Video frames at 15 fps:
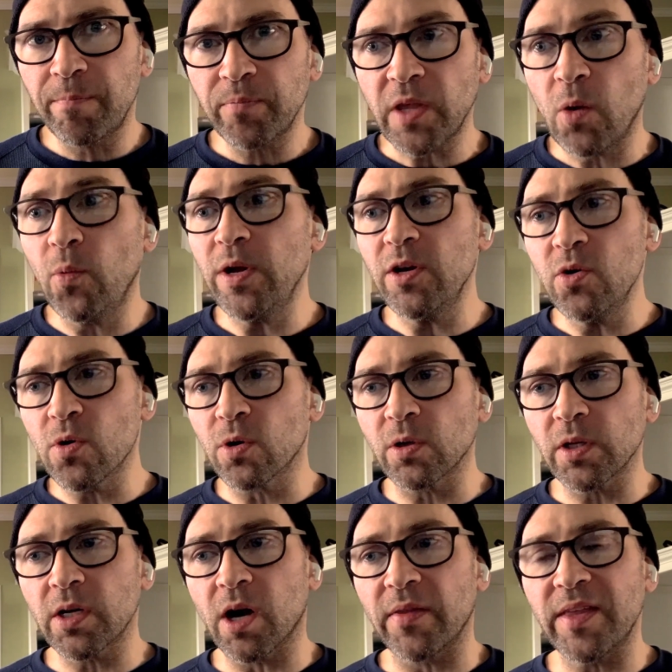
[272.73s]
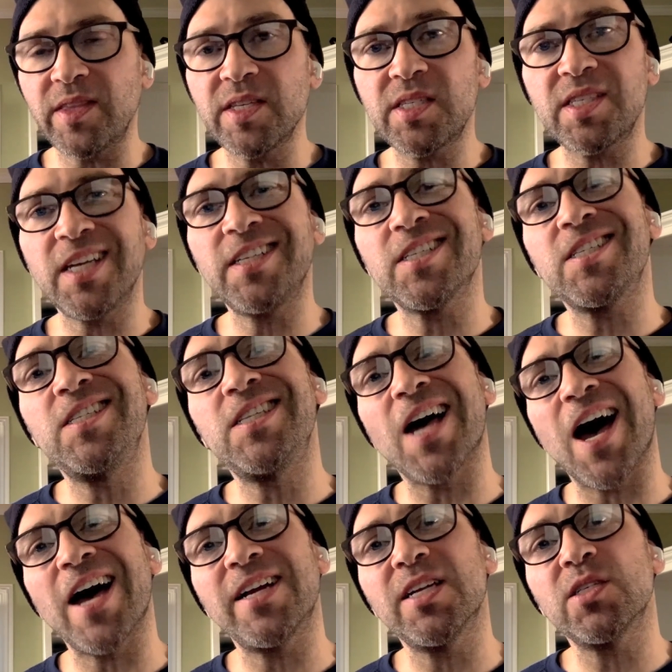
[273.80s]
And we knew early on that this thing does
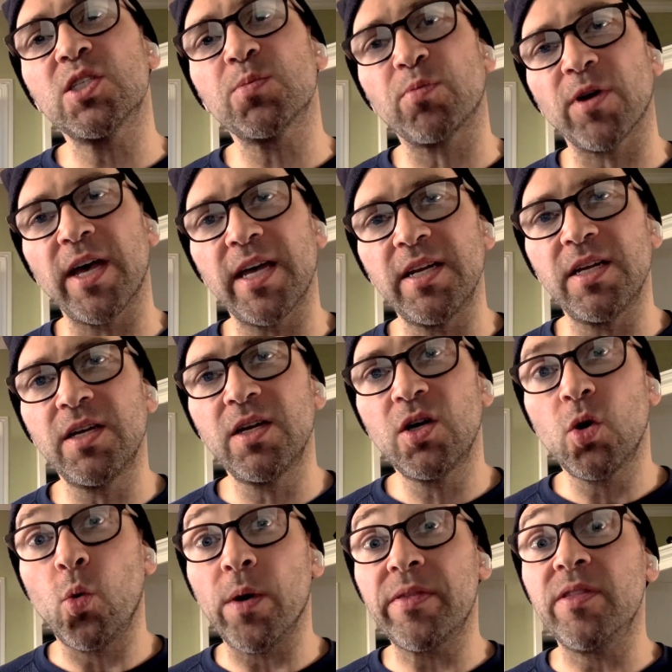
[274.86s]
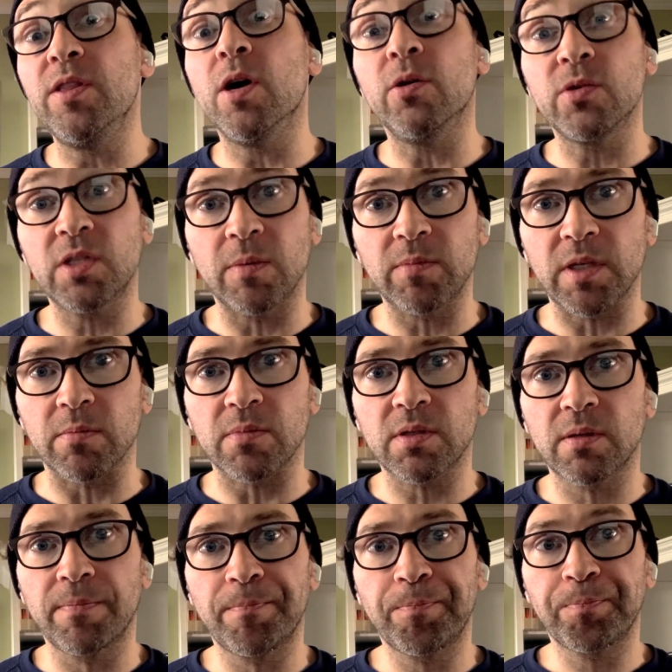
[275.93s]
not spread with no symptoms.
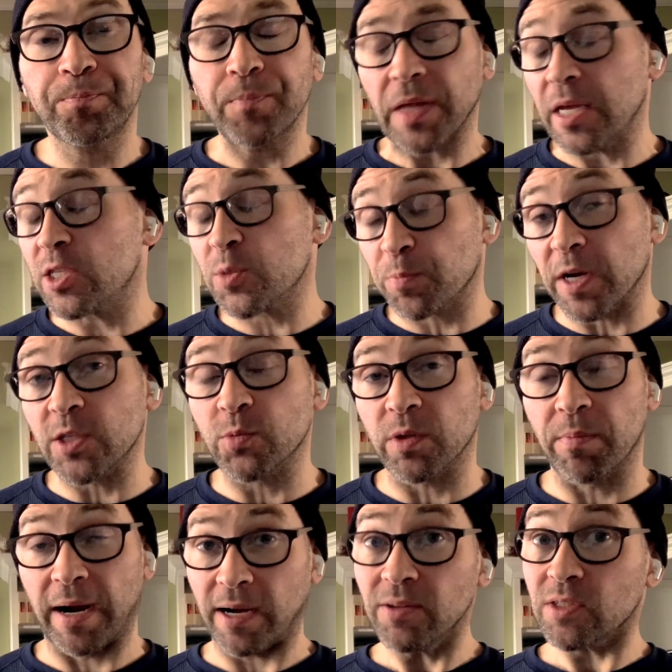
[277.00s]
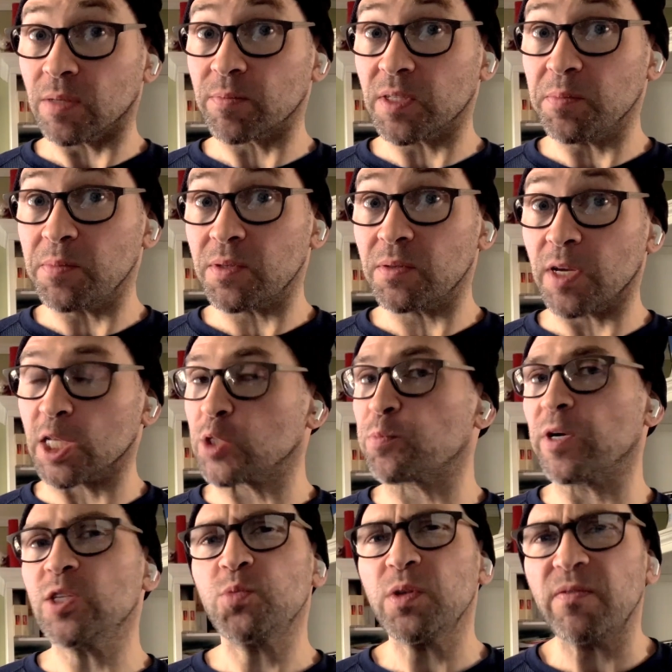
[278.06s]
It spreads with mild symptoms. It
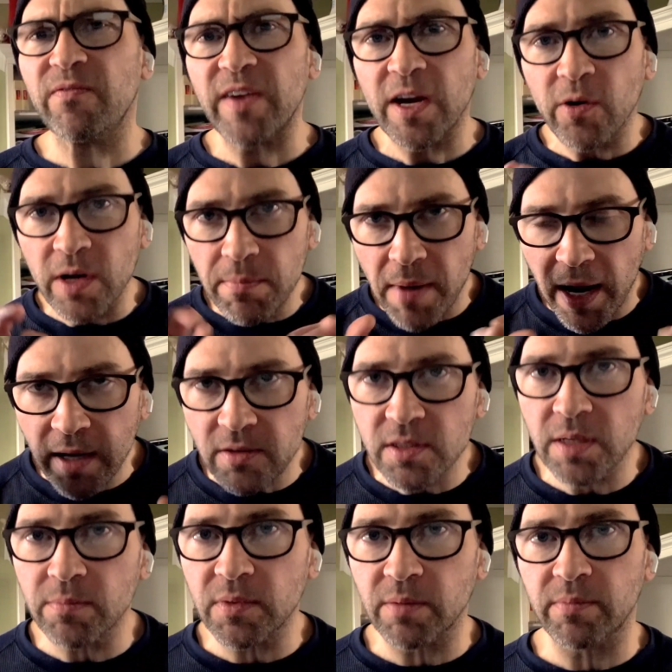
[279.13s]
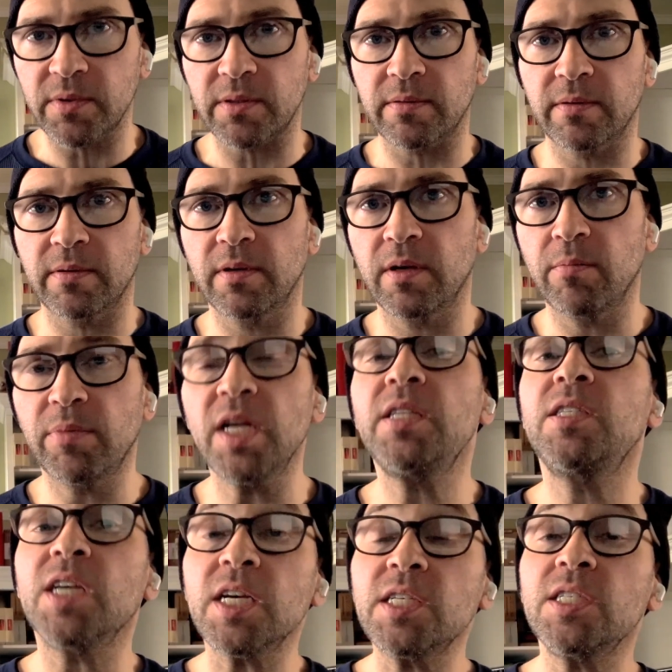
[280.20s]
spreads with very mild symptoms. But it
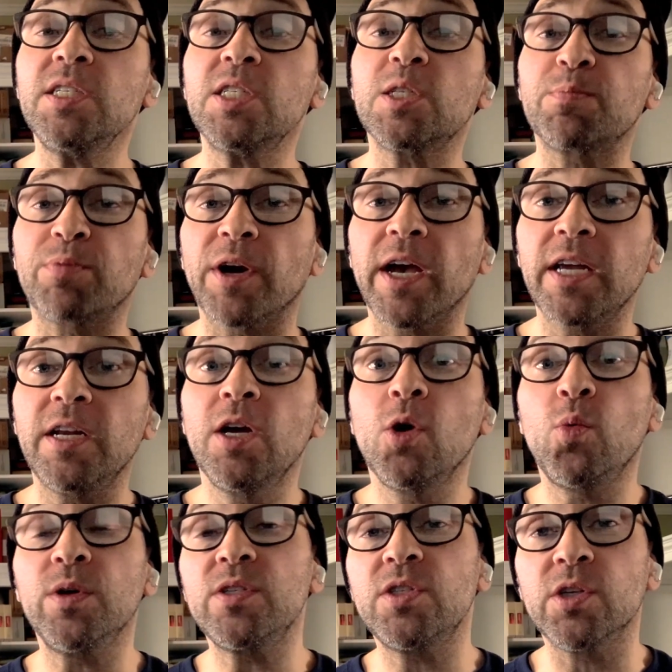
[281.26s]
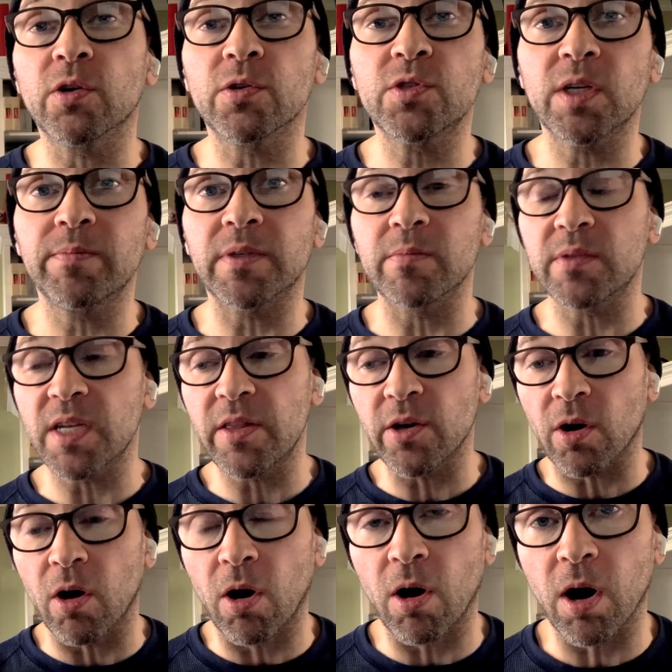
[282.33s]
doesn't spread with zero symptoms. And
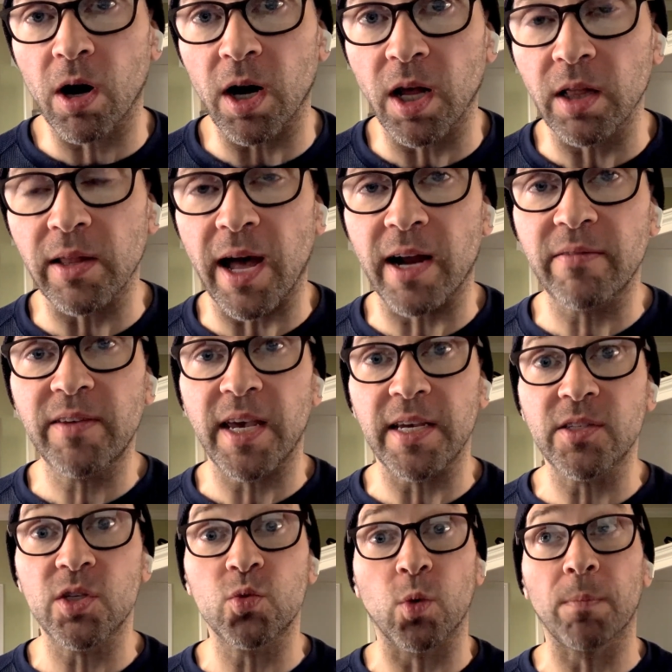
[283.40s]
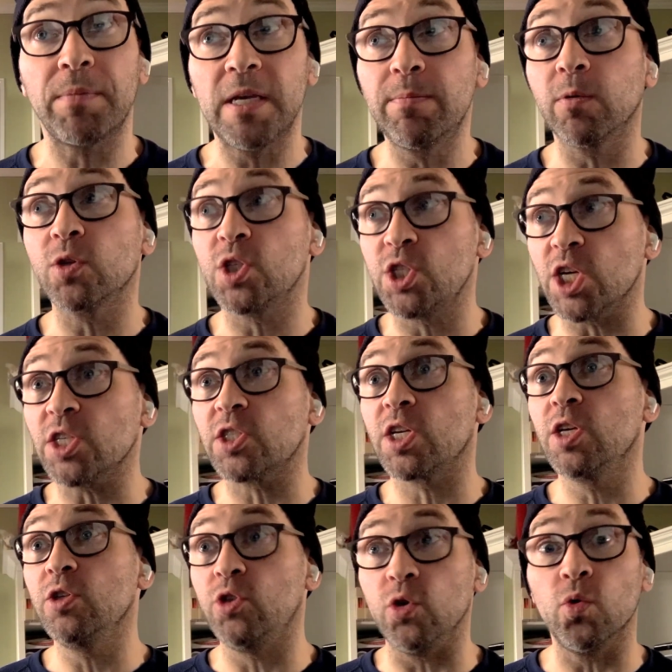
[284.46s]
there are a lot of cases where people just
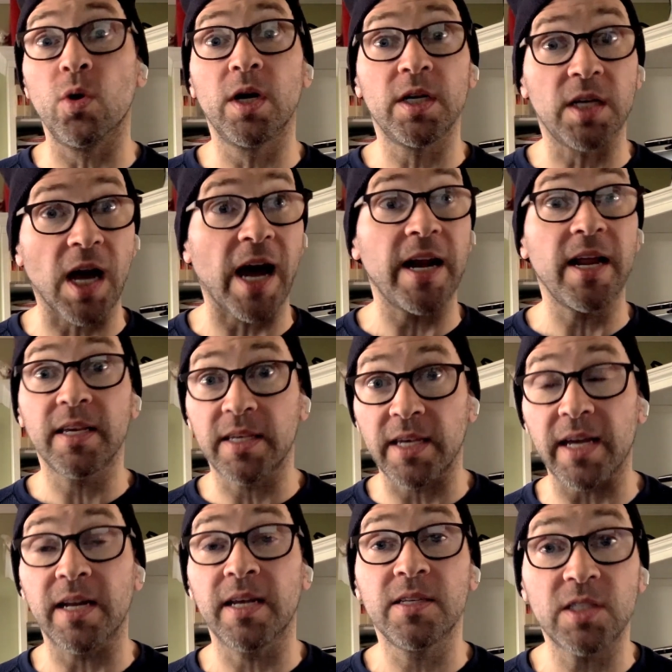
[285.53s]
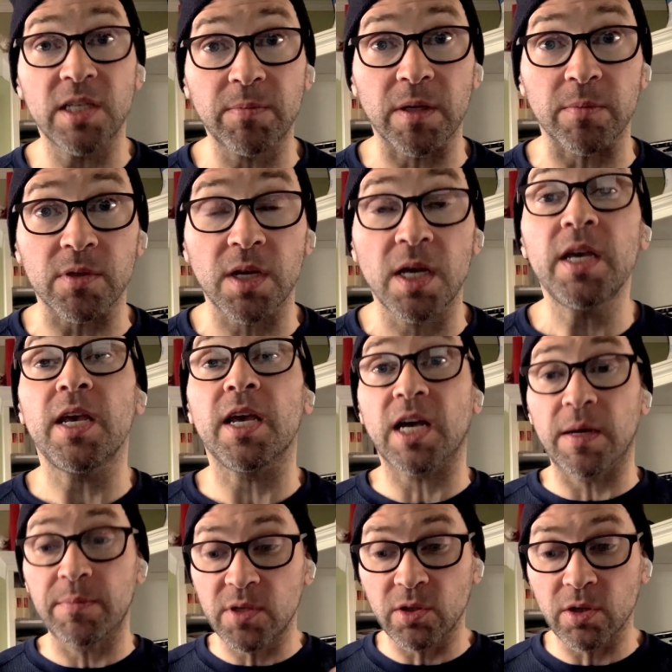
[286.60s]
do not get symptoms. It
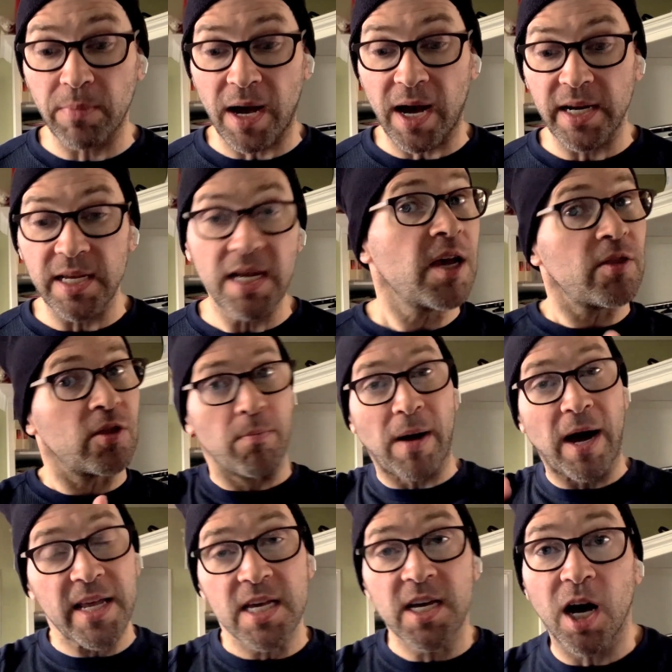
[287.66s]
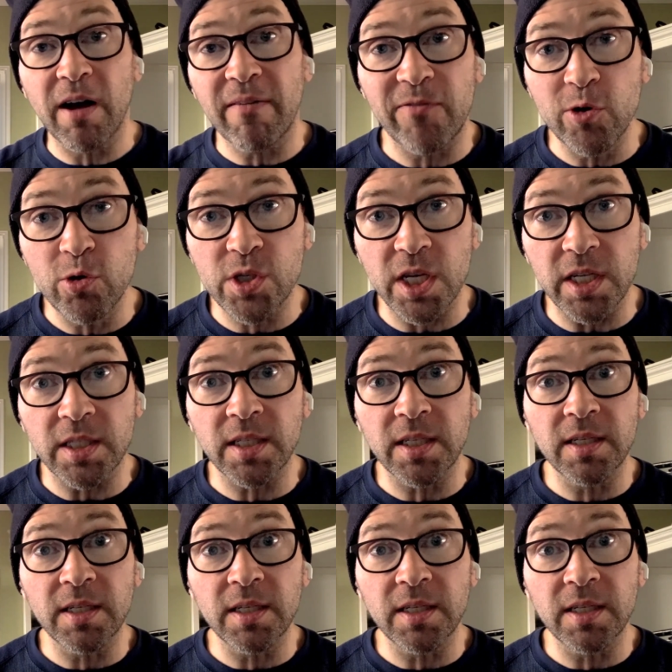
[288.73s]
comes in their body kung fu's it,